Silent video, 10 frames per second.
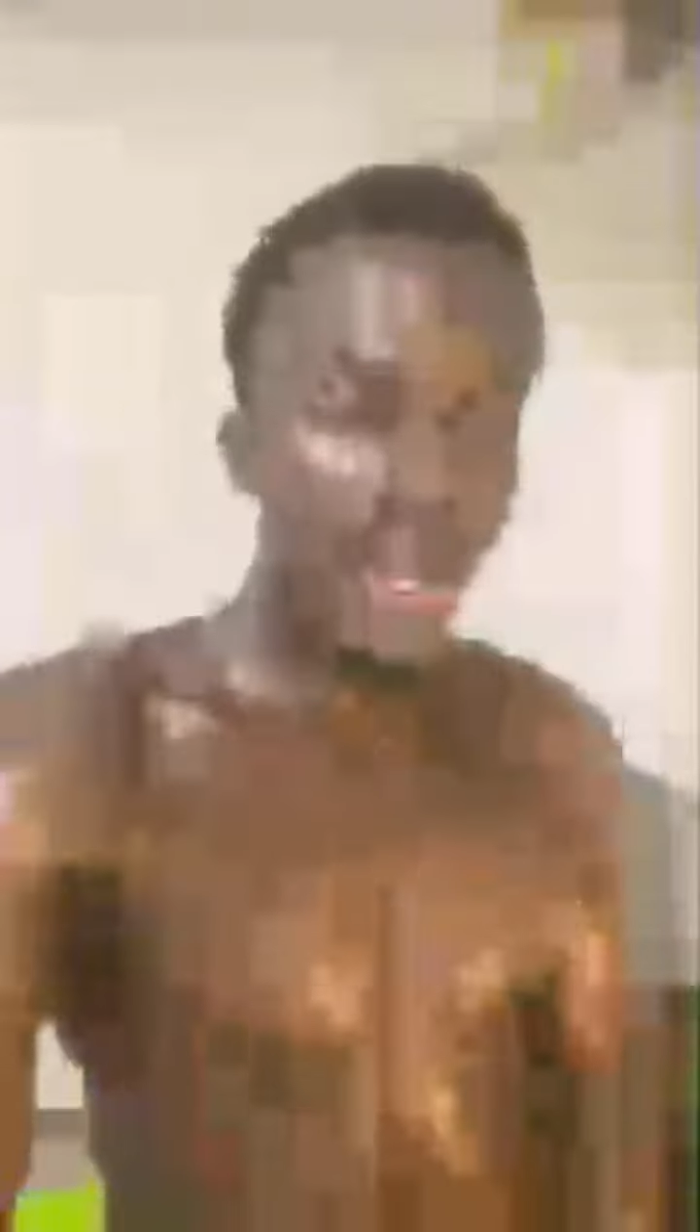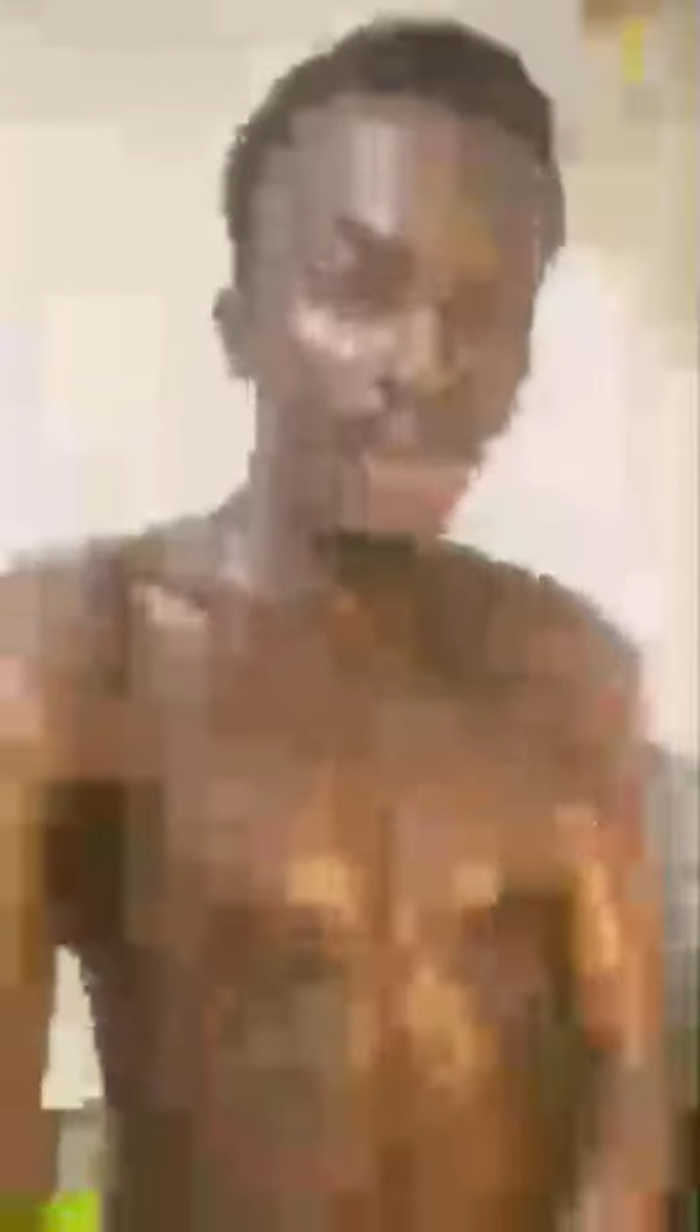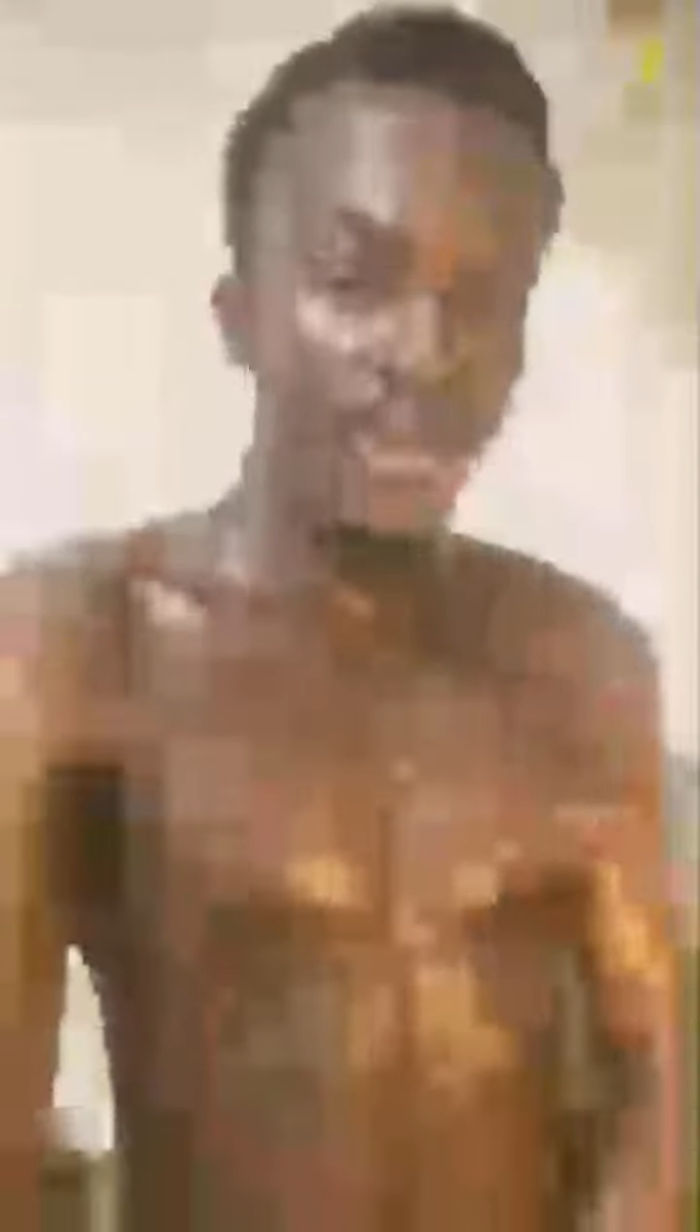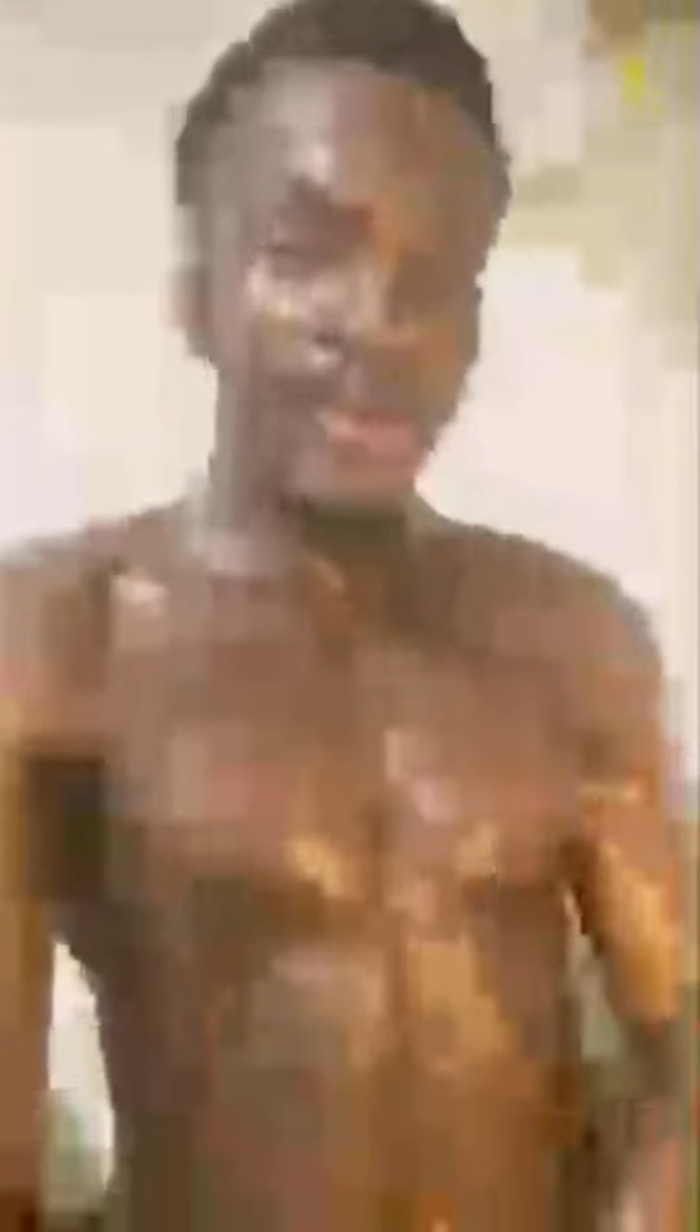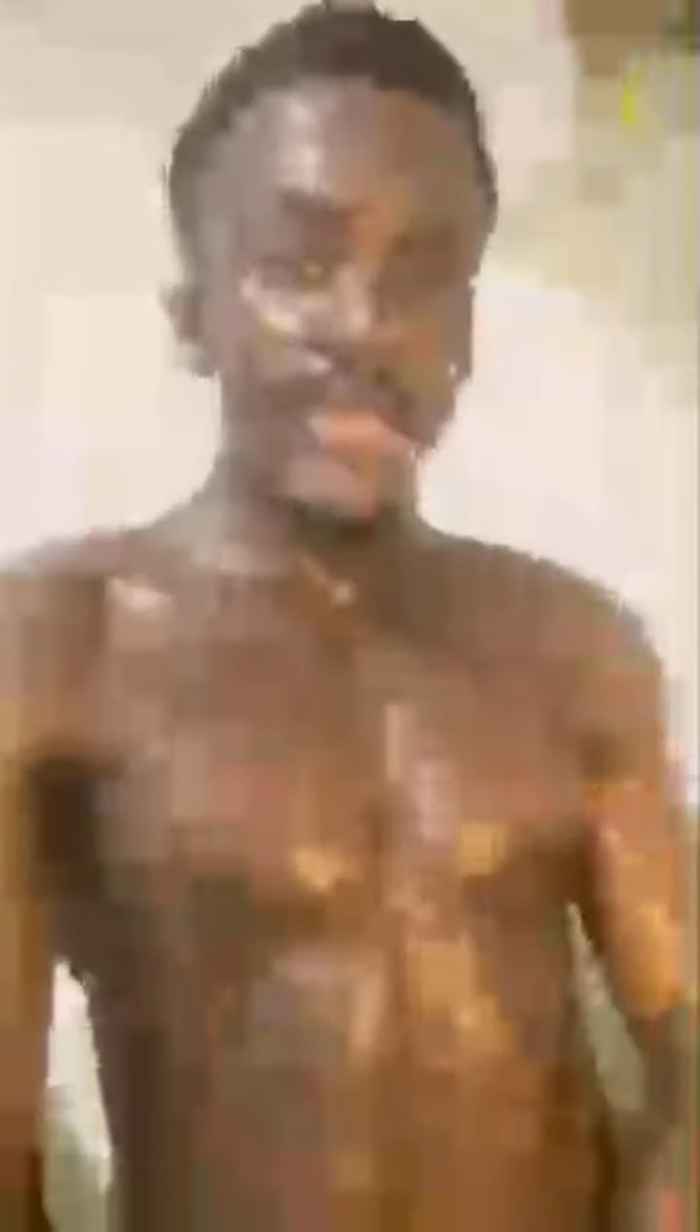
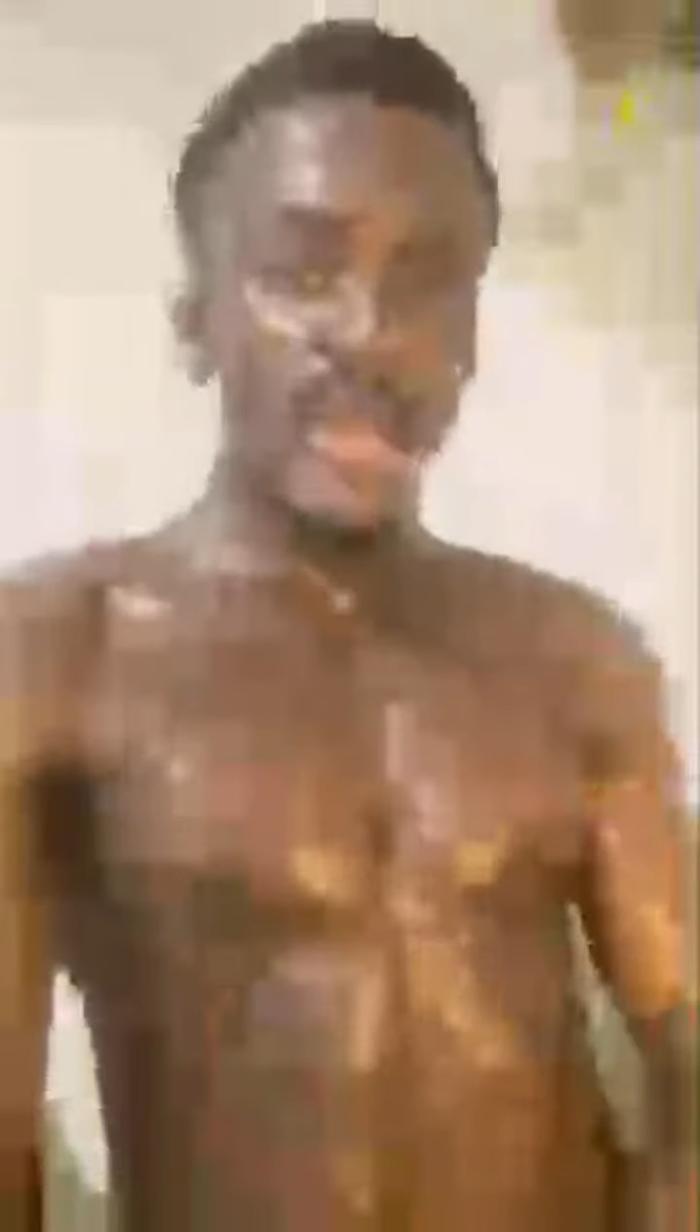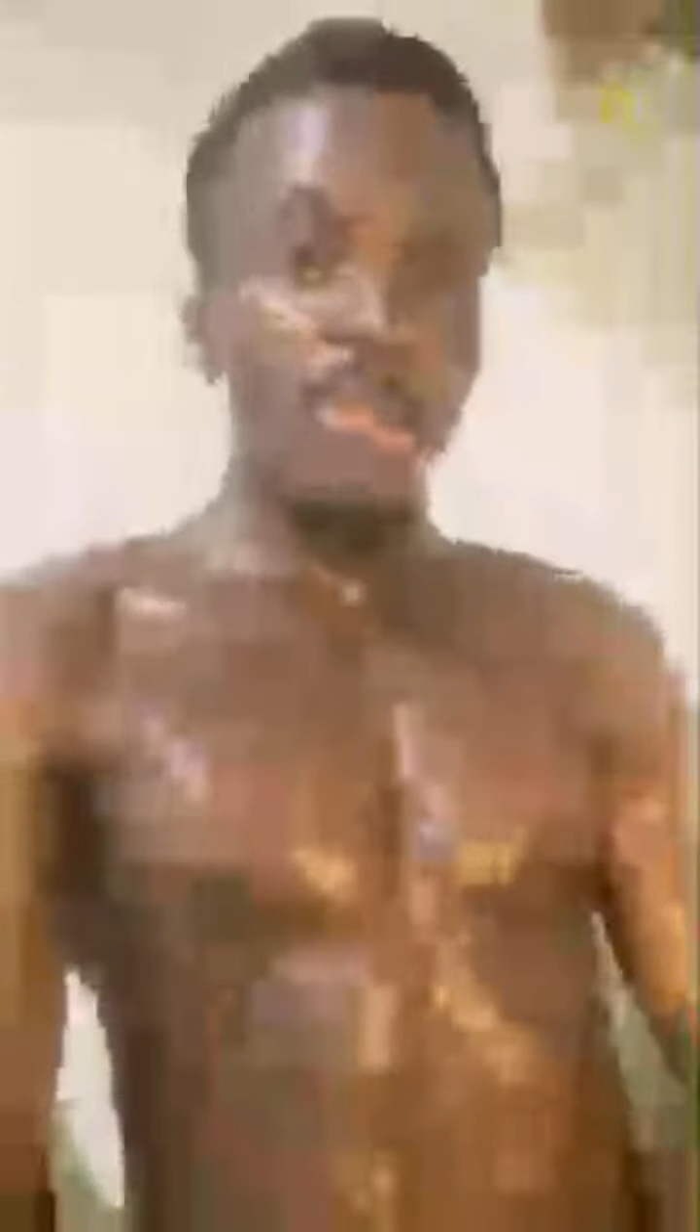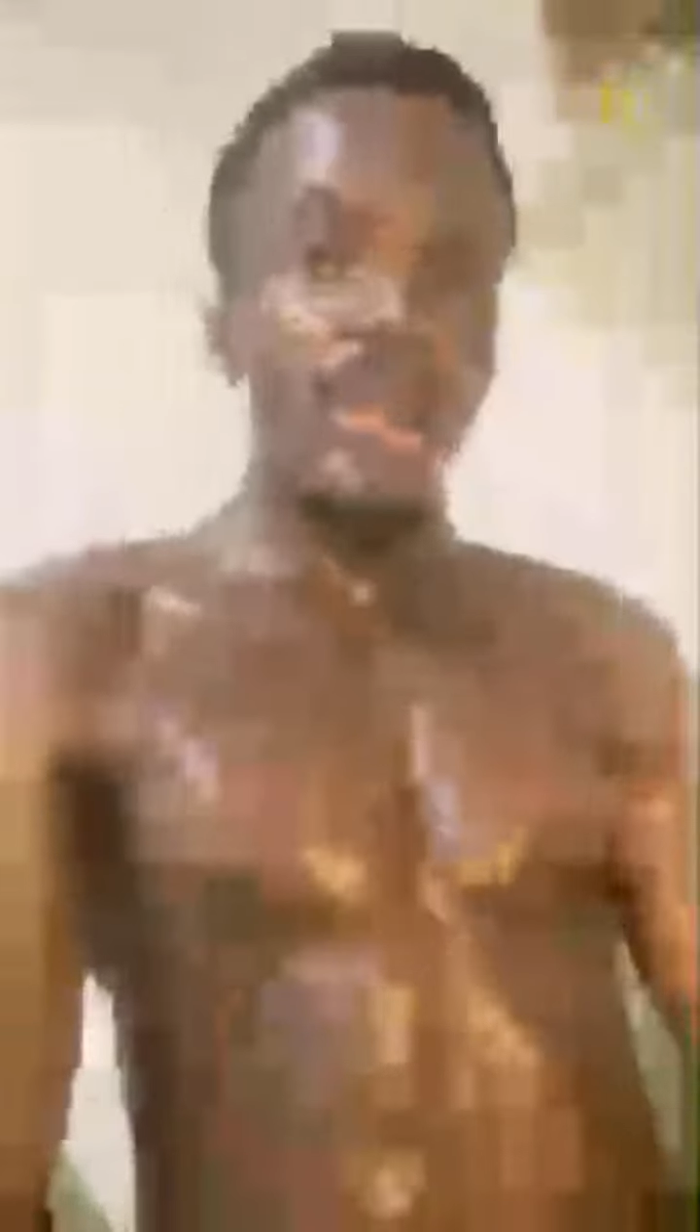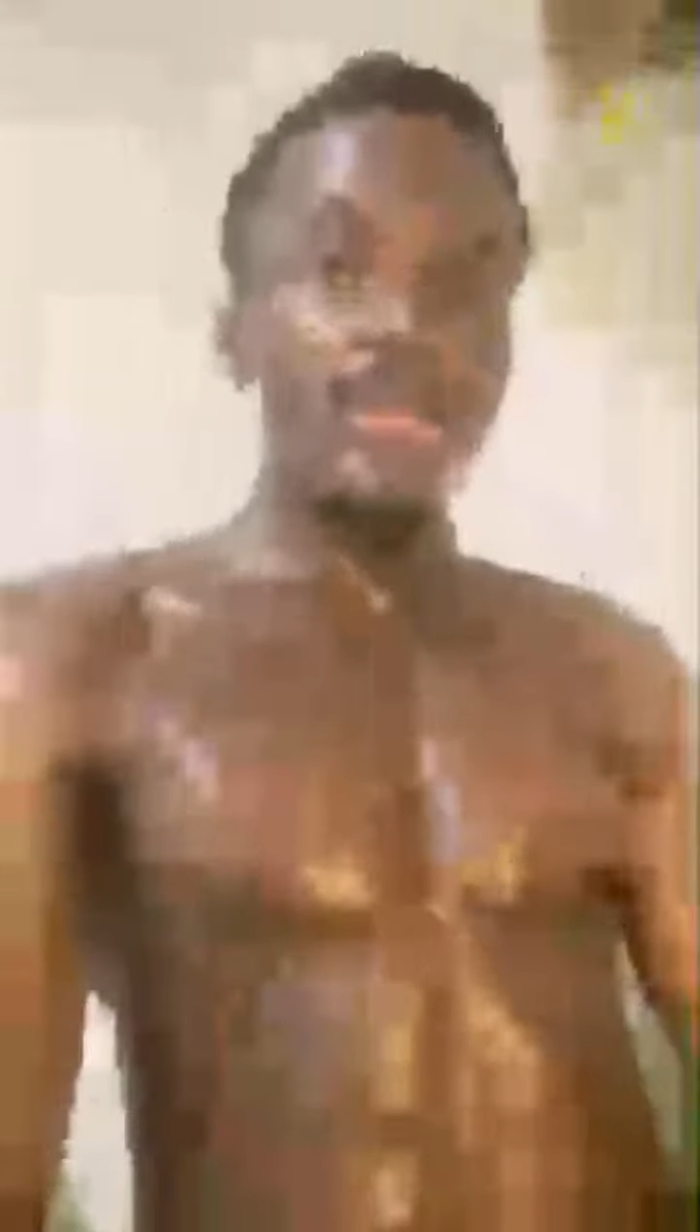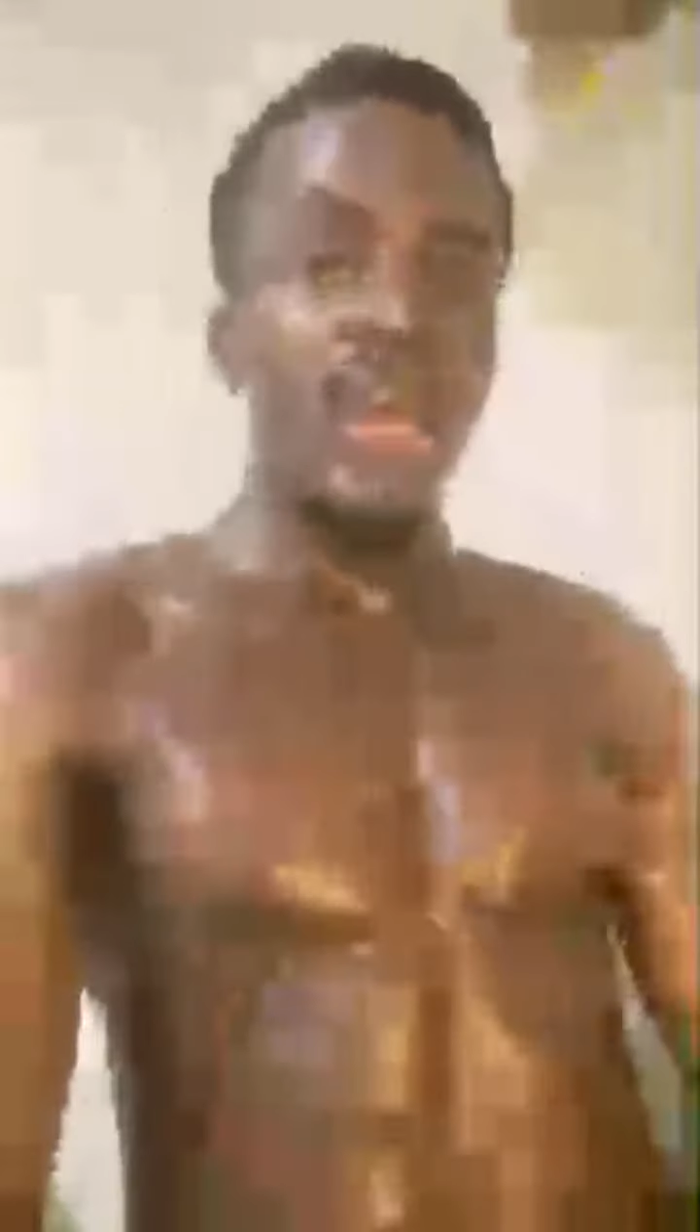up. Please
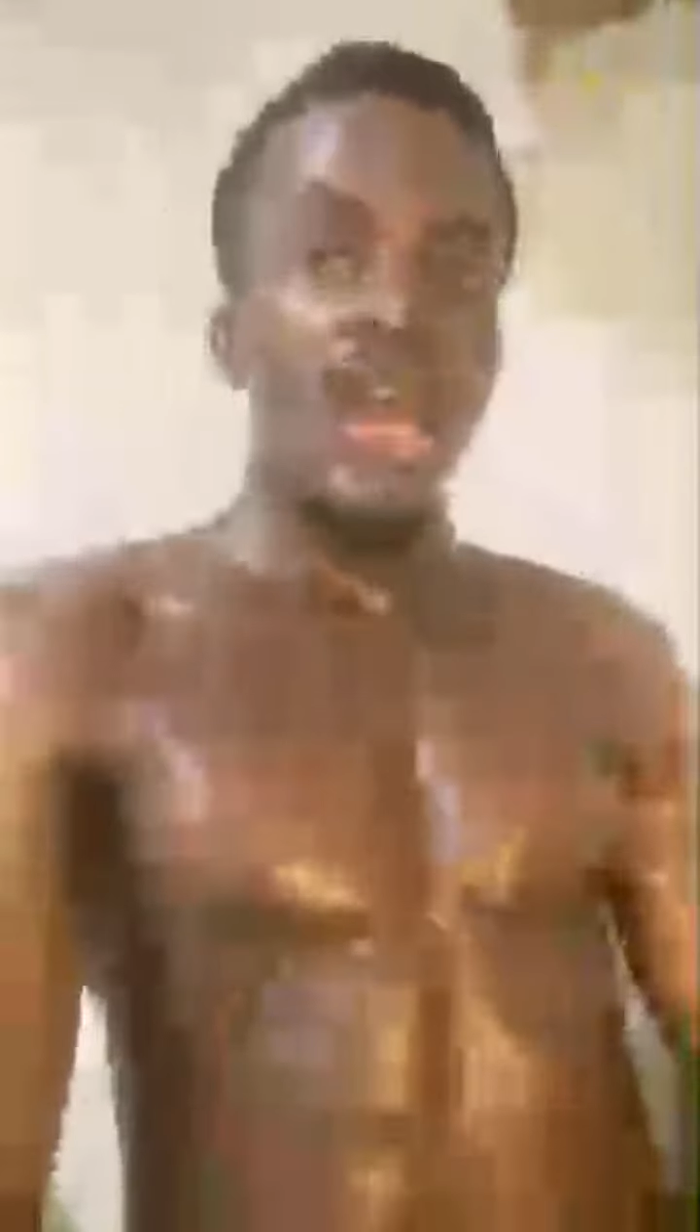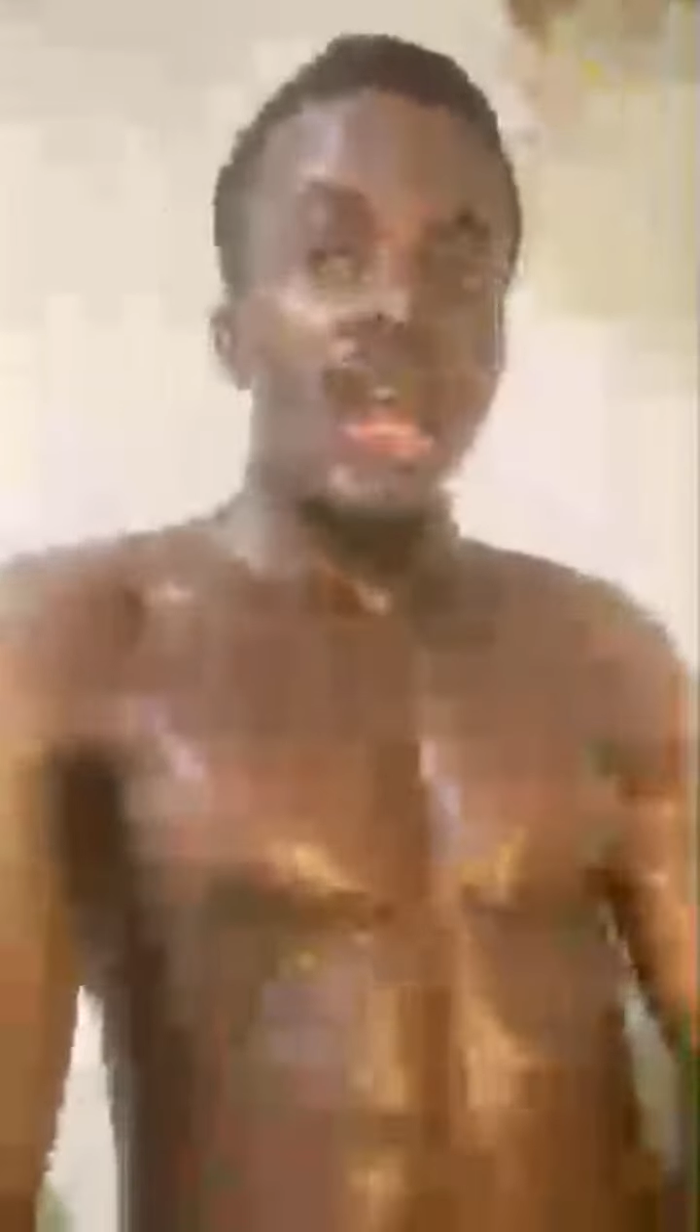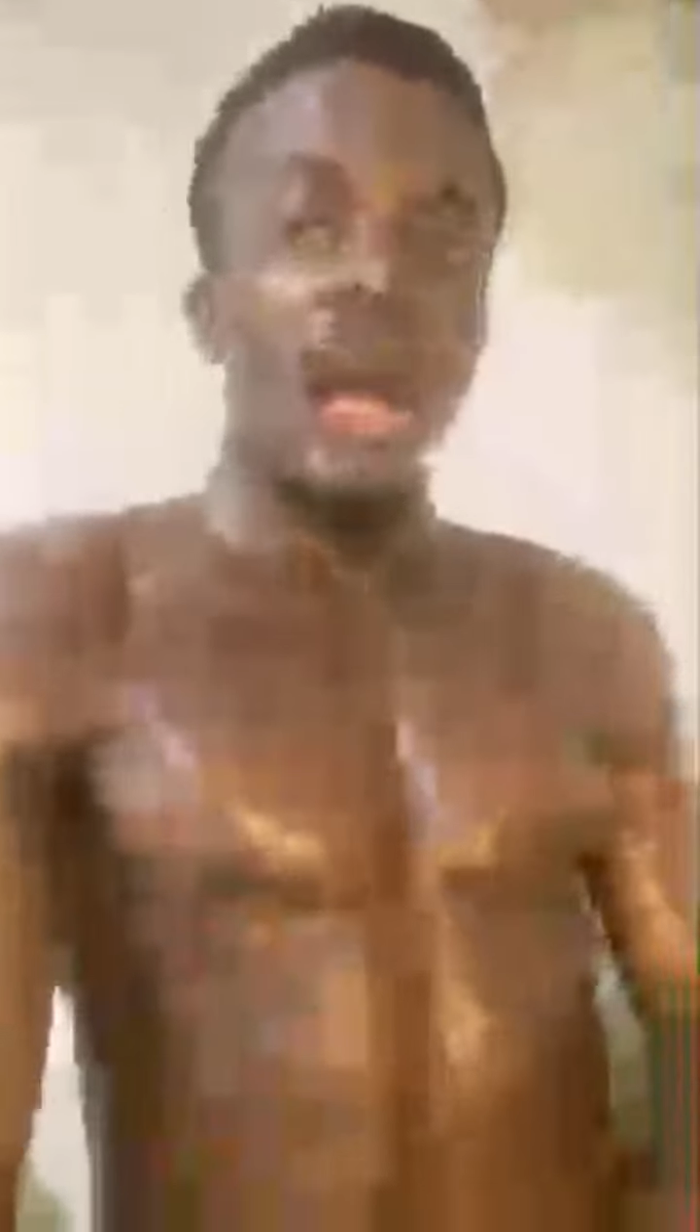comment.